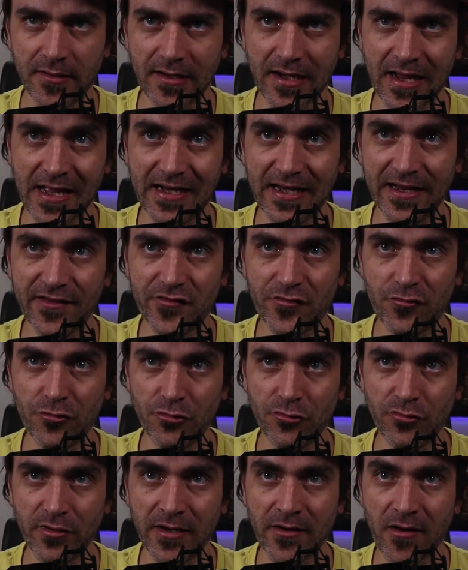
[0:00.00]
Like, let's
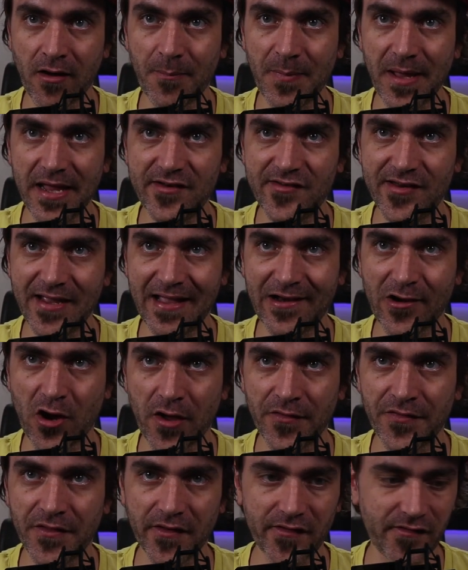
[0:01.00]
do an arpeggiator
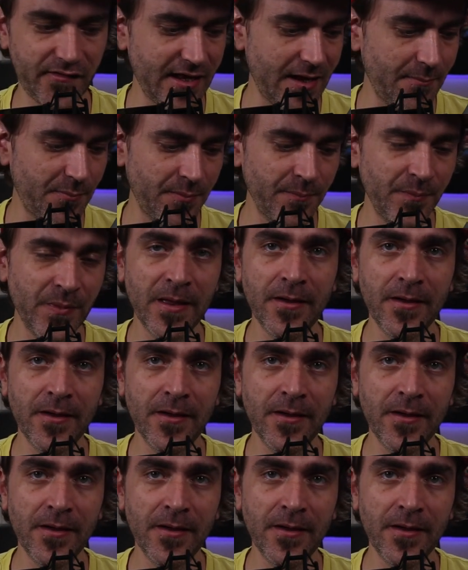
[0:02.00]
on this step.